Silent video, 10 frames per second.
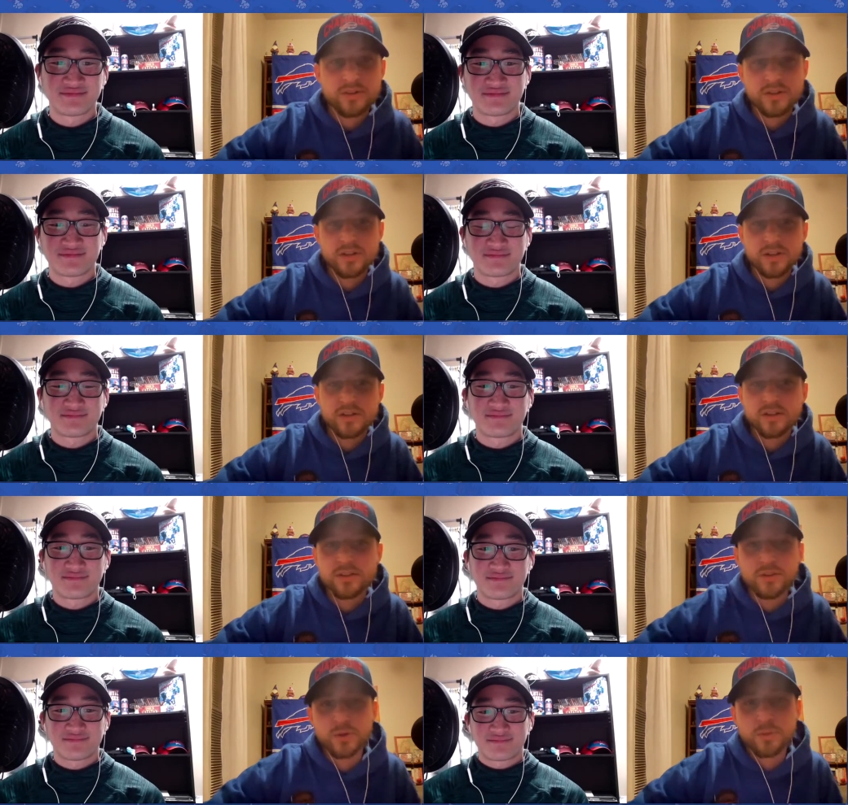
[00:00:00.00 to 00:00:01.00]
Speaker 1: A
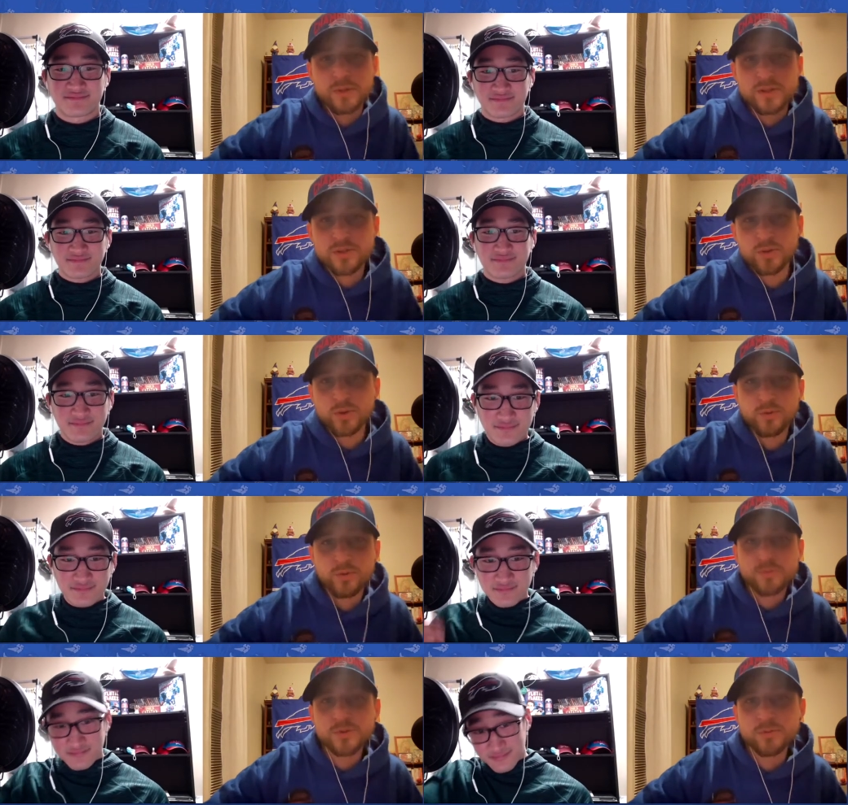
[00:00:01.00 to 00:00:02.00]
little bit sore
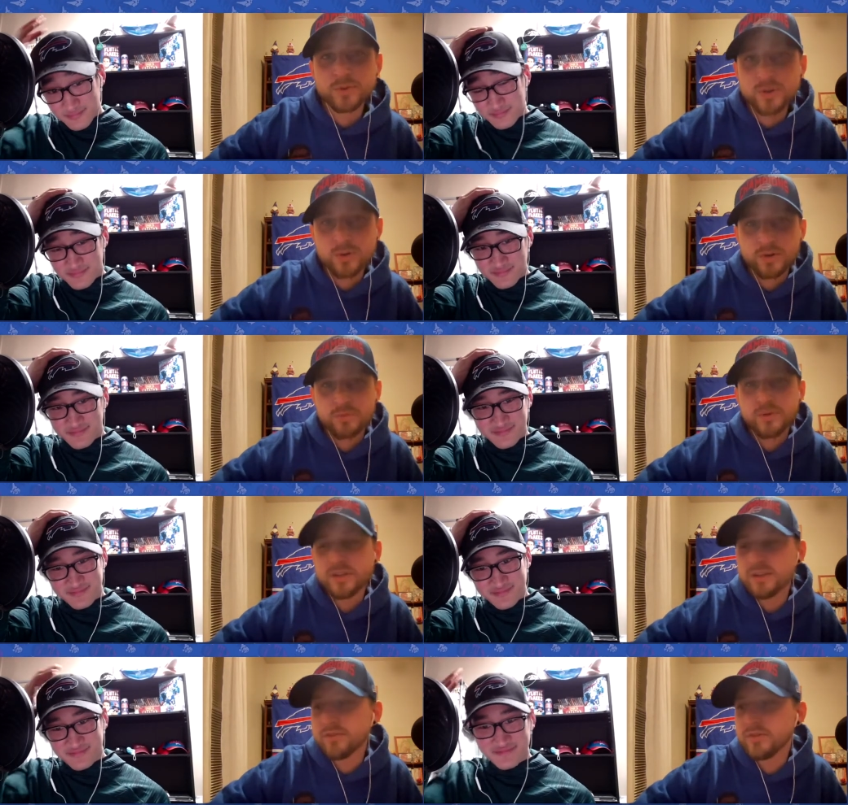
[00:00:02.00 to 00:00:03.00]
from some recording we
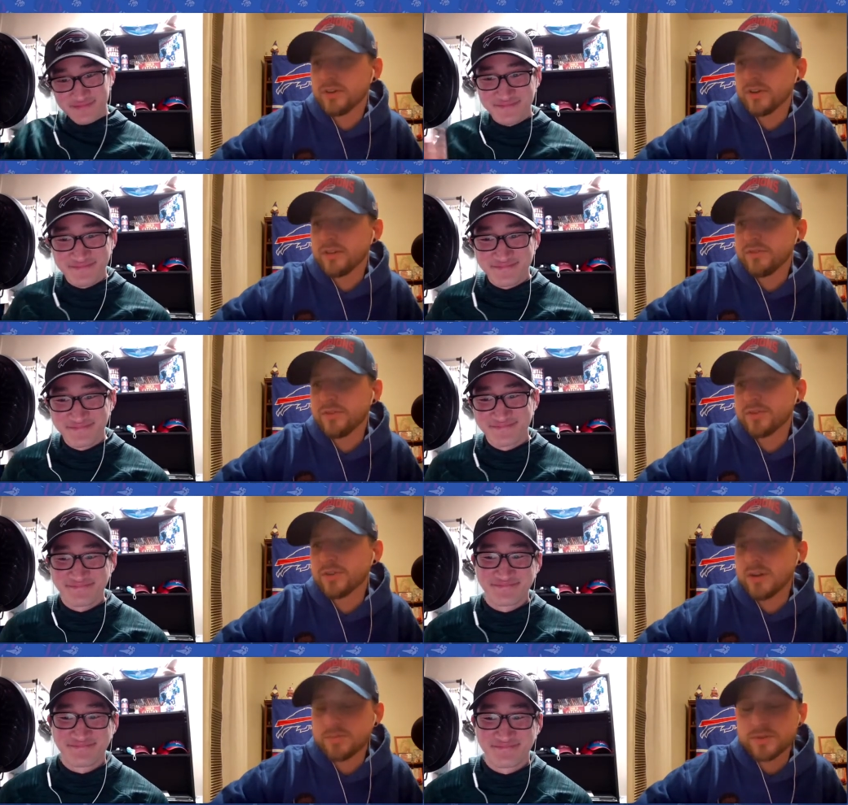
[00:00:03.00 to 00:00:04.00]
did for a
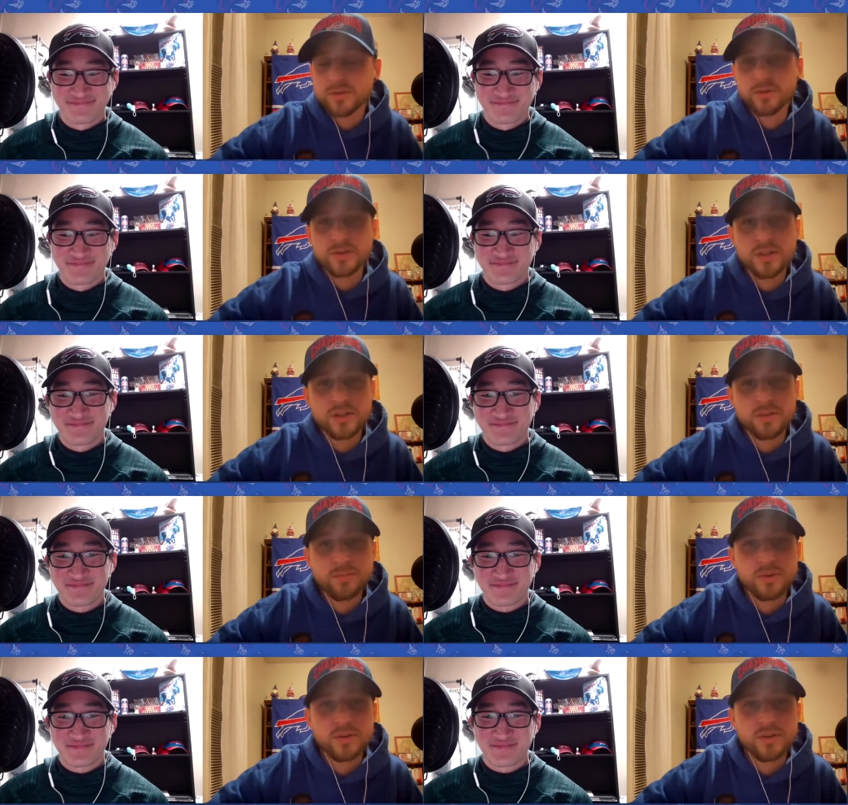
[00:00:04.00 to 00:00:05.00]
future episode here,
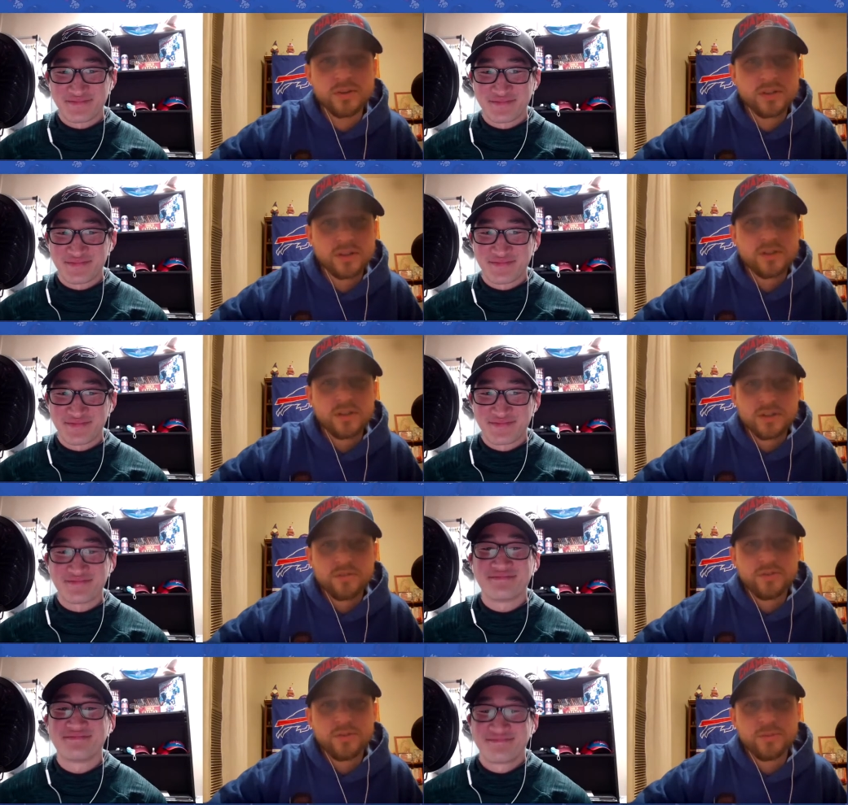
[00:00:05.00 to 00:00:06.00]
but
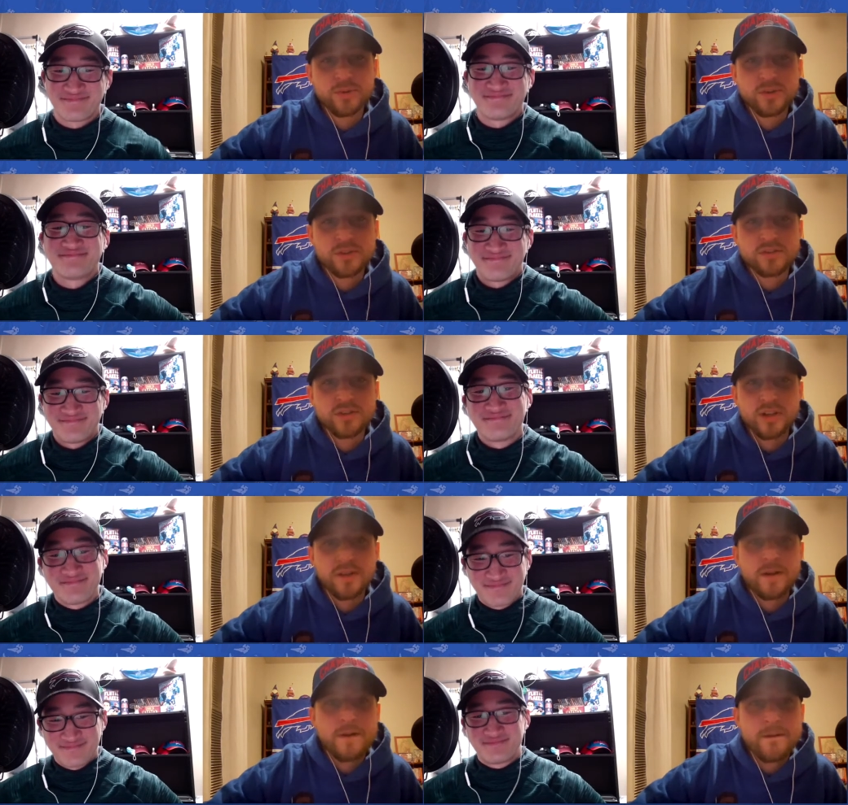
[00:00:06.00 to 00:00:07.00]
Speaker 2: feeling pretty good
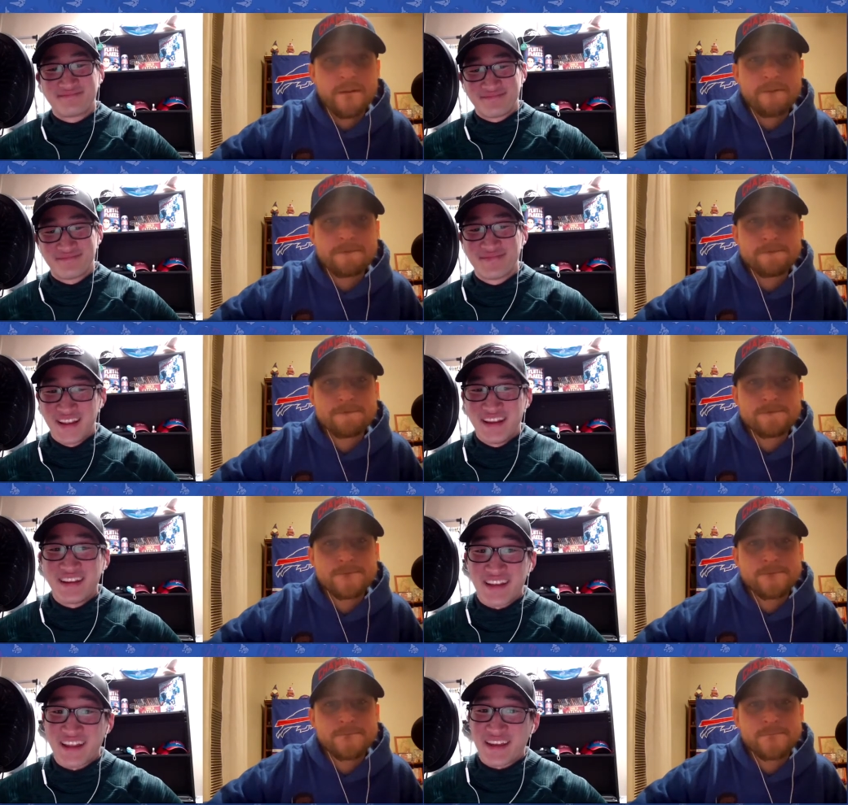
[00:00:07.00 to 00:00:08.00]
Speaker 1: tonight.
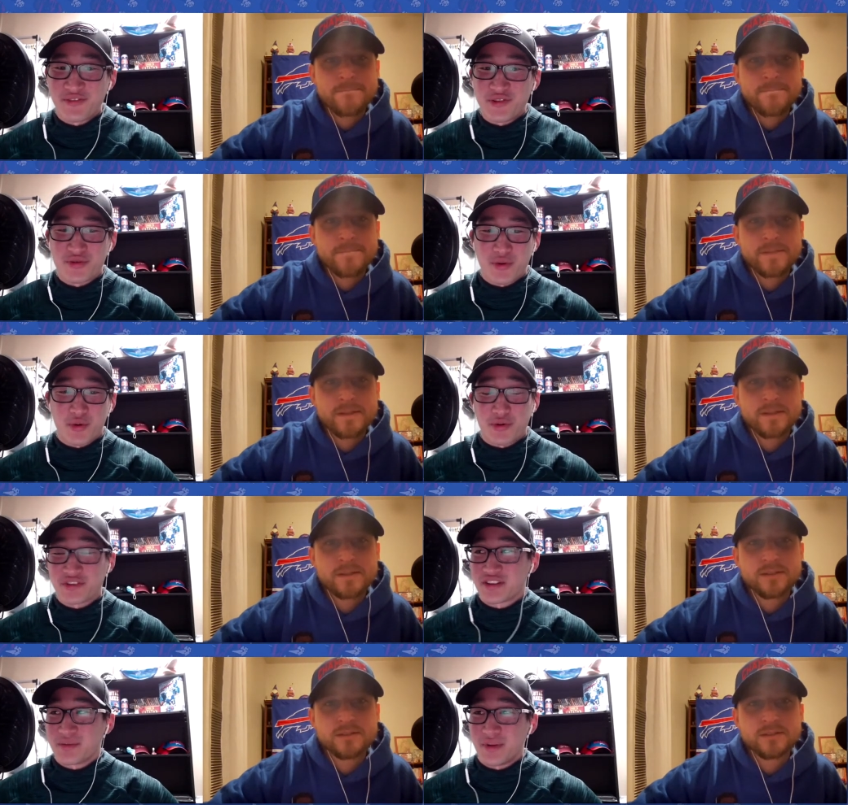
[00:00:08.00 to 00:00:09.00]
Speaker 2: Yeah, that future recording
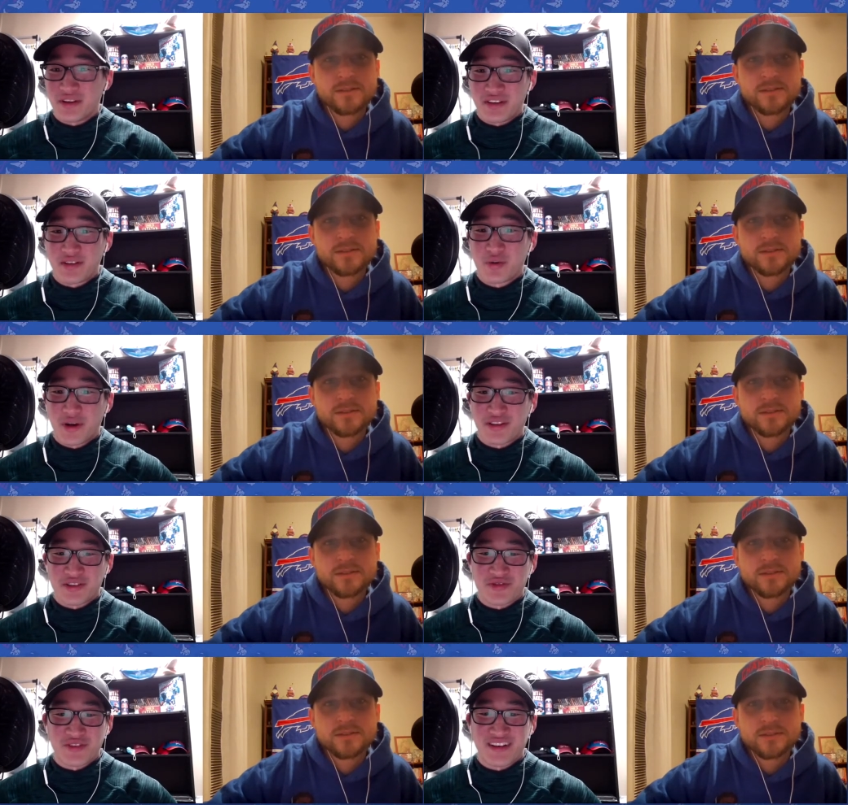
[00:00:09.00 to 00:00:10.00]
is going to be quite the
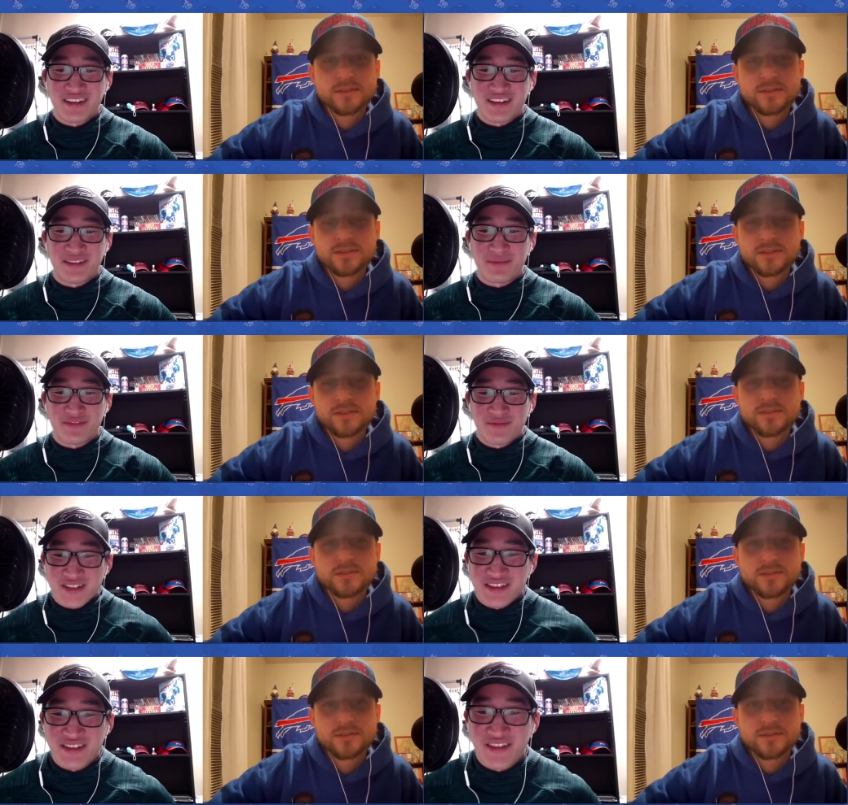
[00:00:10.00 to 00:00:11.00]
treat.
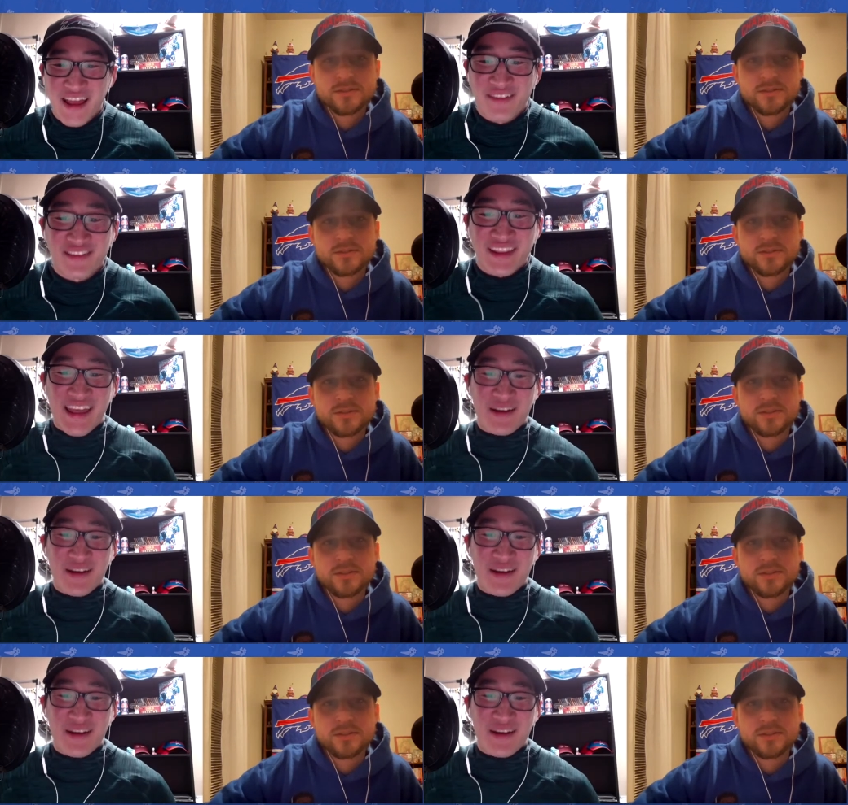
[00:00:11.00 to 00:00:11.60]
Tons of laughing in that